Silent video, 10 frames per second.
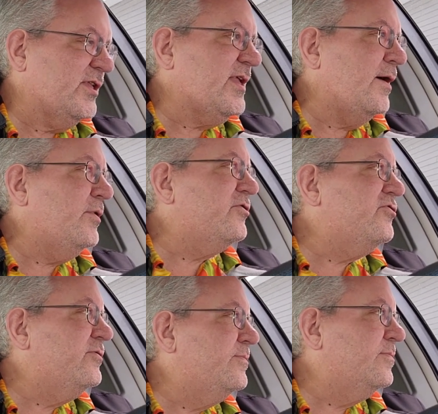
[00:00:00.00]
a
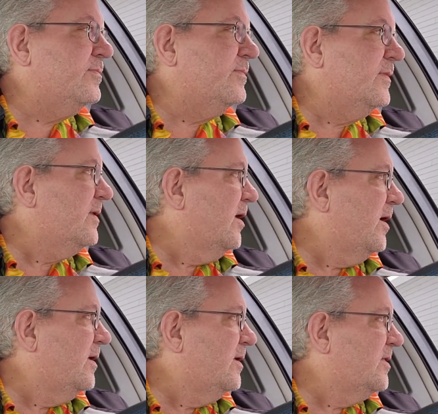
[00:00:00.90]
sandwich.
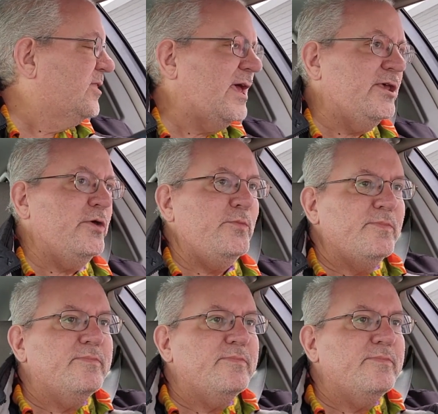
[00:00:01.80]
Thank you.